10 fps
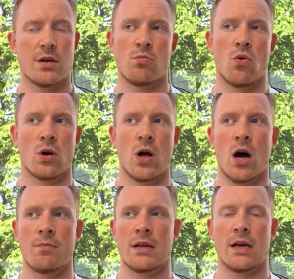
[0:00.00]
more
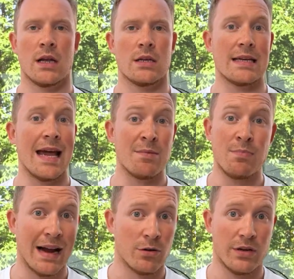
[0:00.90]
common in the
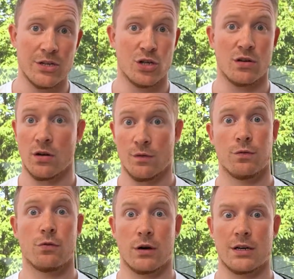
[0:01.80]
APAC region, for